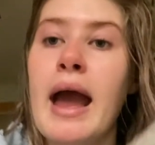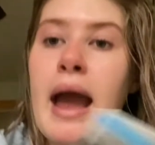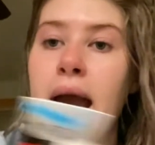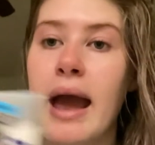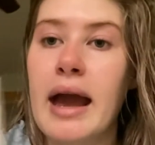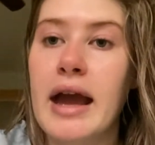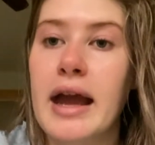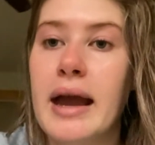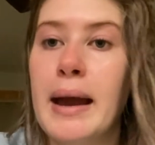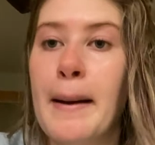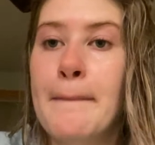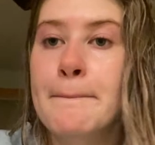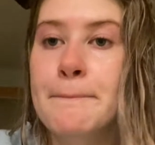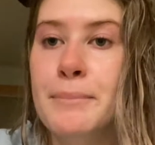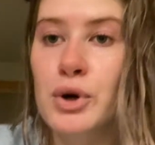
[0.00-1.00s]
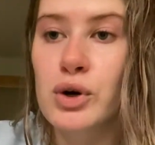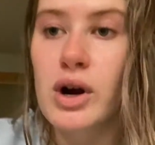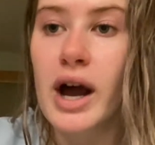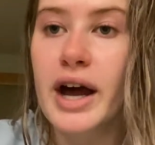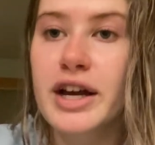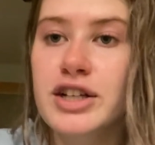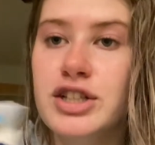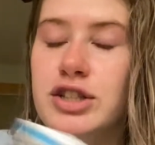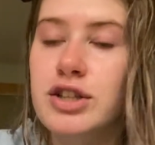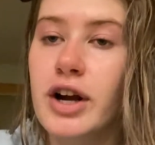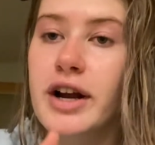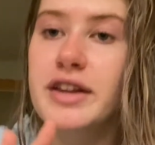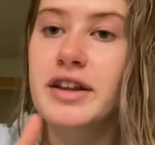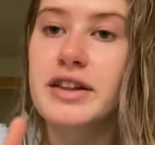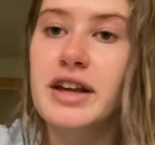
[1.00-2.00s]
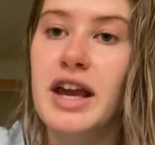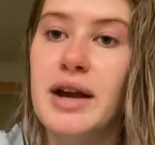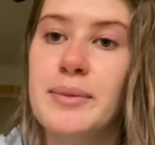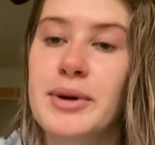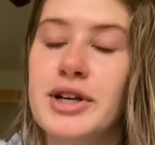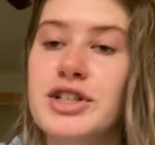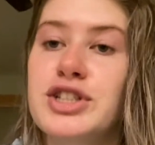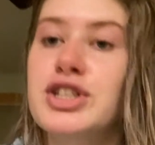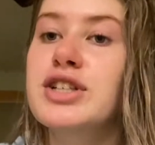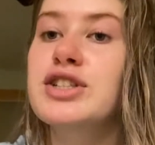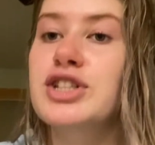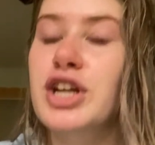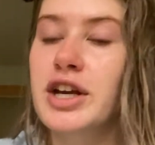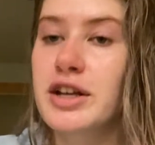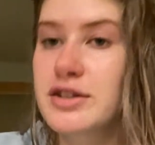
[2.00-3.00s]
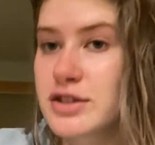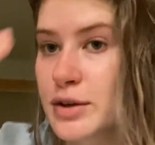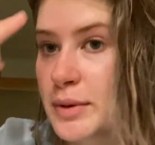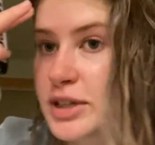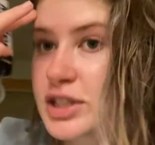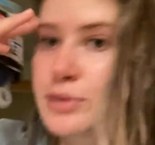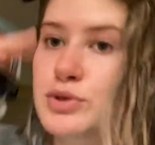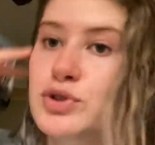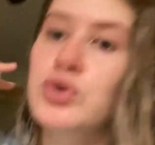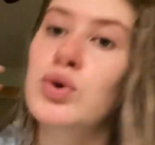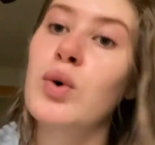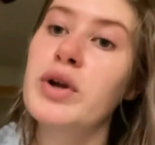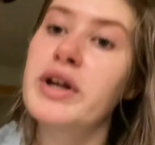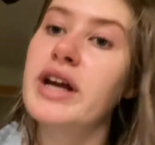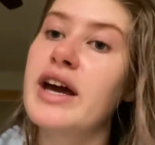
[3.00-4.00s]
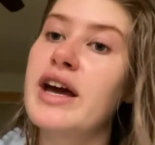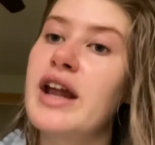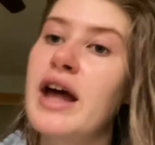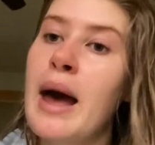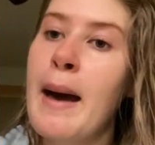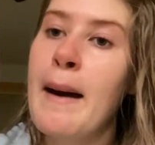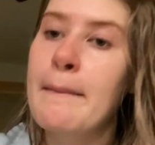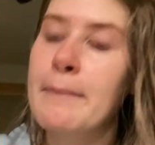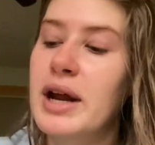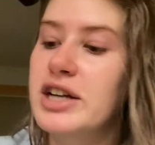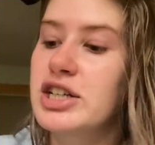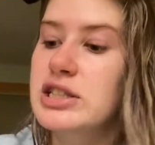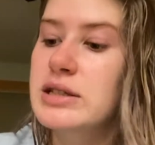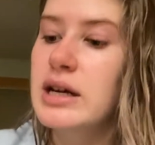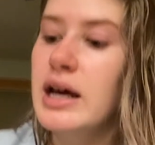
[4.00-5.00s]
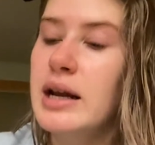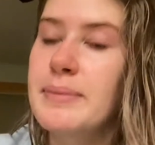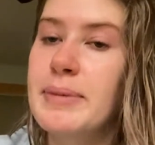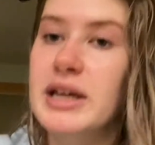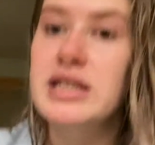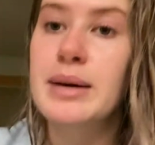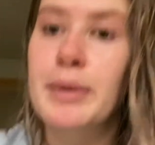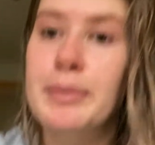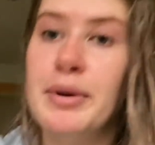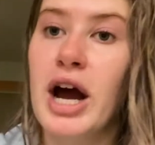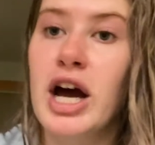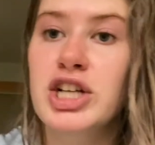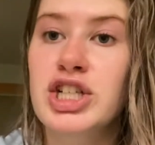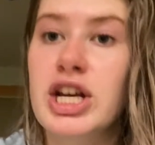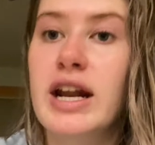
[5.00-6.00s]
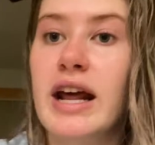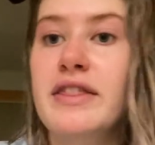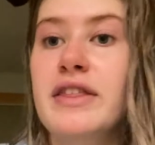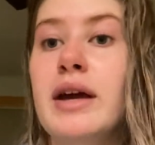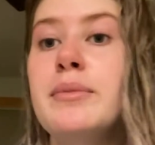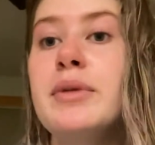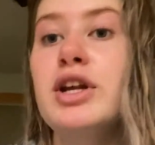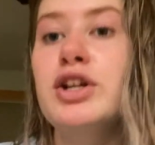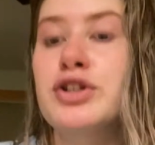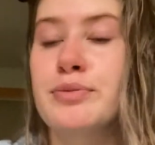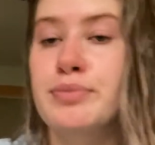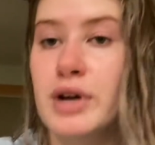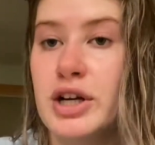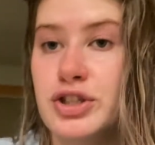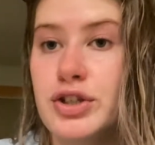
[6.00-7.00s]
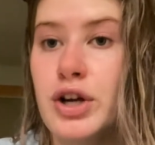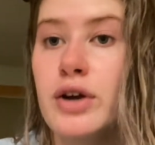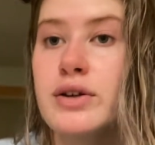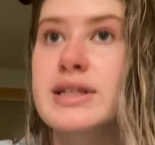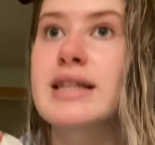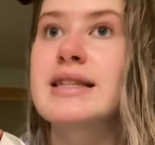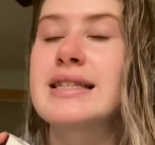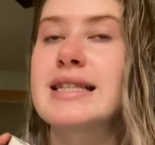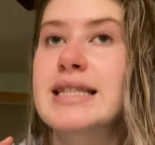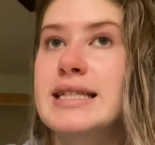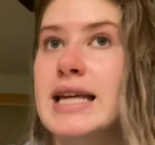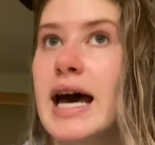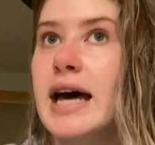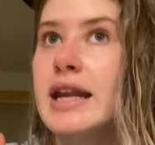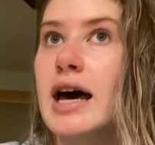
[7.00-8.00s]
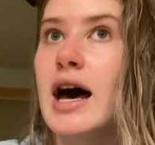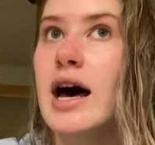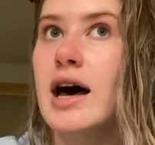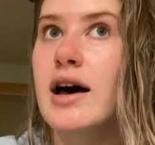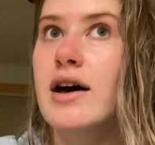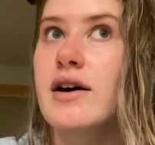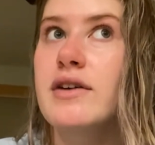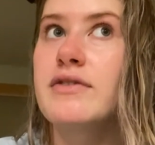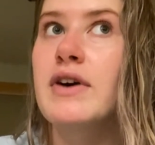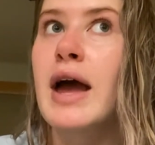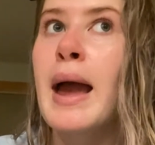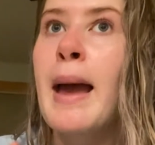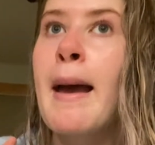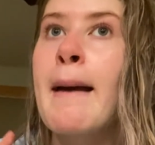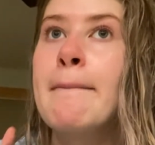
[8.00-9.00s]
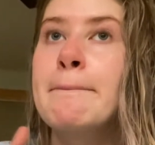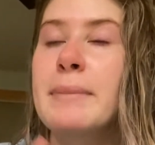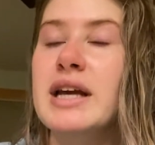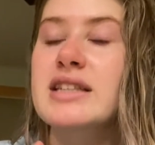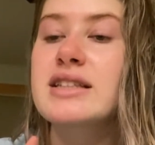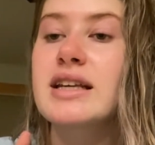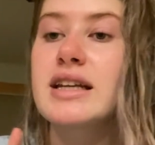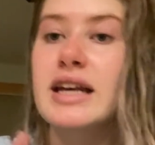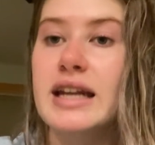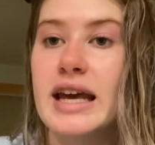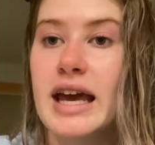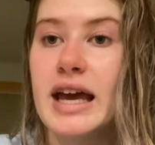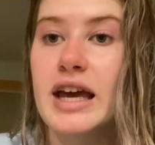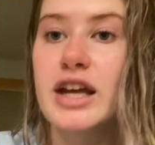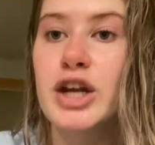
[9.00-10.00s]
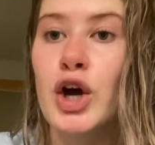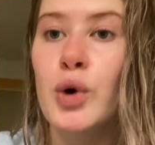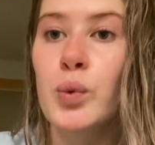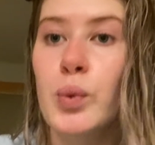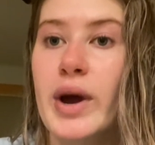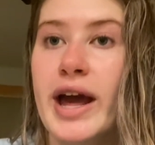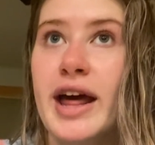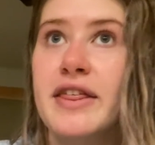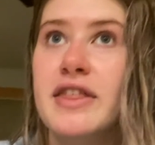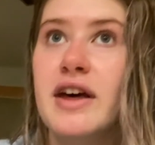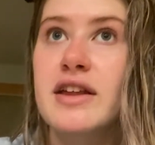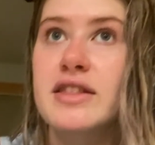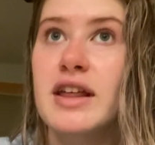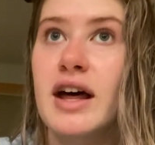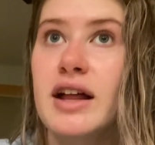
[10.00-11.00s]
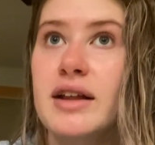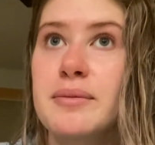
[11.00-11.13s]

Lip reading: a brush. Sorry that the camera is shaking so much, I'm just holding it, but I just kind of picked up a brush, and I think I'm gonna do brush strokes instead of mixing it in with the